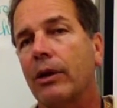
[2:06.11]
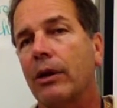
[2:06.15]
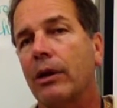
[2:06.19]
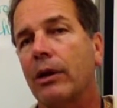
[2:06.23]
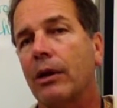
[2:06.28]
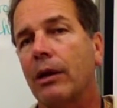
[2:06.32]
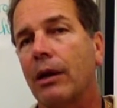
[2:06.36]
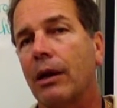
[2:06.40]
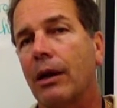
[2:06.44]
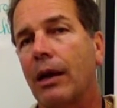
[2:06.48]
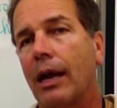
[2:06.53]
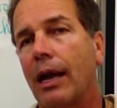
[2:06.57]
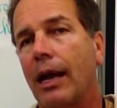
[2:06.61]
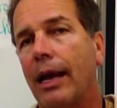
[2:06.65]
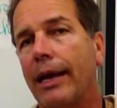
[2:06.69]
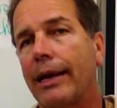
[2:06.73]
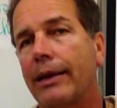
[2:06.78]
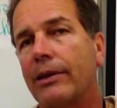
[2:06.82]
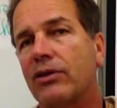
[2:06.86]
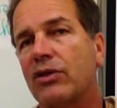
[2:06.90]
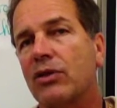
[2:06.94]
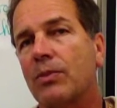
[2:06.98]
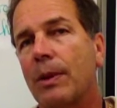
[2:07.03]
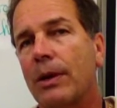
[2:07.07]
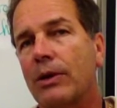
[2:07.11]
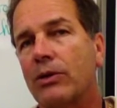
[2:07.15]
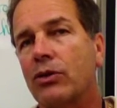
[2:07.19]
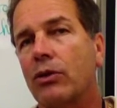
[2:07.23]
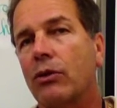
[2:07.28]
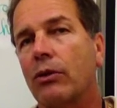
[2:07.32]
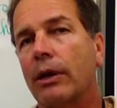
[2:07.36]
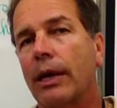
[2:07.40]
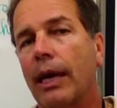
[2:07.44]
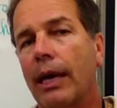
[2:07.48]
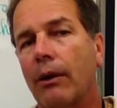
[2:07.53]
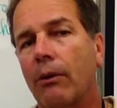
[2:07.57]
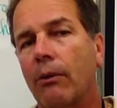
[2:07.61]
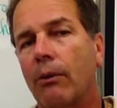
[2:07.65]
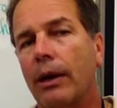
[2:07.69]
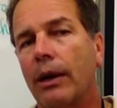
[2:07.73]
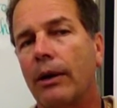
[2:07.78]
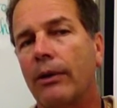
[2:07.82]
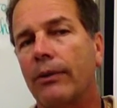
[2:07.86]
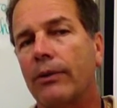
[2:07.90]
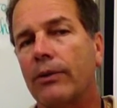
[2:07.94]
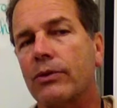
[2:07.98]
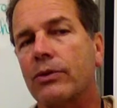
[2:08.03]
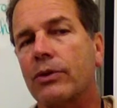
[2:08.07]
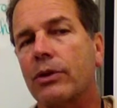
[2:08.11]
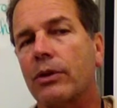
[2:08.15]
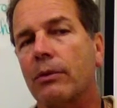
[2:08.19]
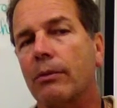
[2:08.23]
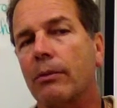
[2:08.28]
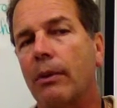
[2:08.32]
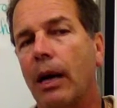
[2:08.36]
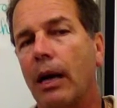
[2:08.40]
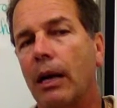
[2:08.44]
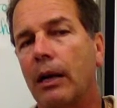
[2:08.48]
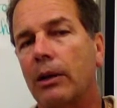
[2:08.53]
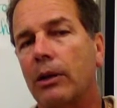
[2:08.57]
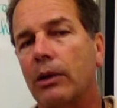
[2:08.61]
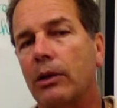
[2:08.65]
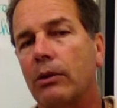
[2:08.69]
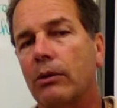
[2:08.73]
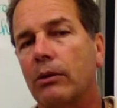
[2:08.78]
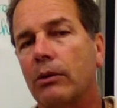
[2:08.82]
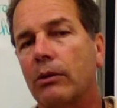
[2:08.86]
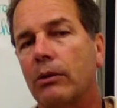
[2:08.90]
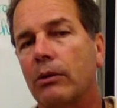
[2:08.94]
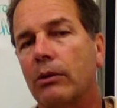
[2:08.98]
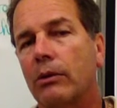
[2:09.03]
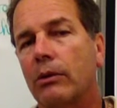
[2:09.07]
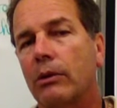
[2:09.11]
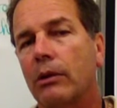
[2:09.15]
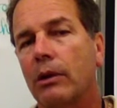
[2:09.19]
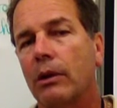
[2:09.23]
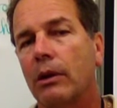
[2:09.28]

like special gateways for certain molecules.